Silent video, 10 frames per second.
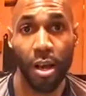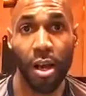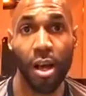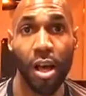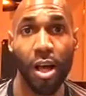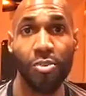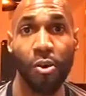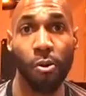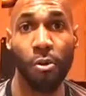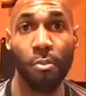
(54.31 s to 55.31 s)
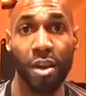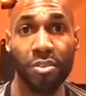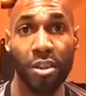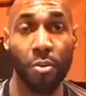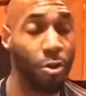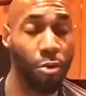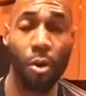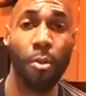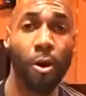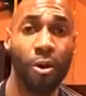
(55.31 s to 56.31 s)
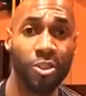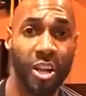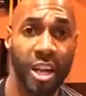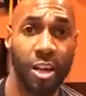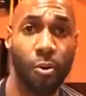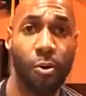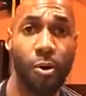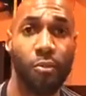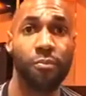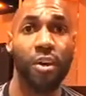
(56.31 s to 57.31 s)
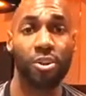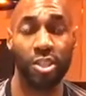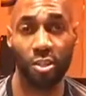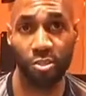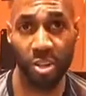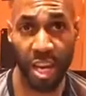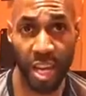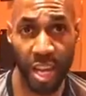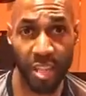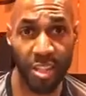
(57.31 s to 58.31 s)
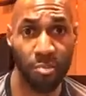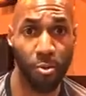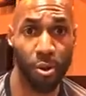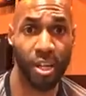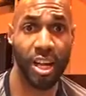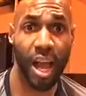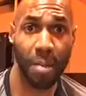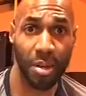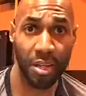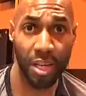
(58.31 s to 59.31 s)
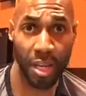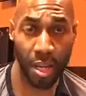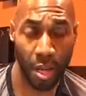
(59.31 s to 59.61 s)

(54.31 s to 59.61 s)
Neuromuscular or neuromotor training or functional training as it's more commonly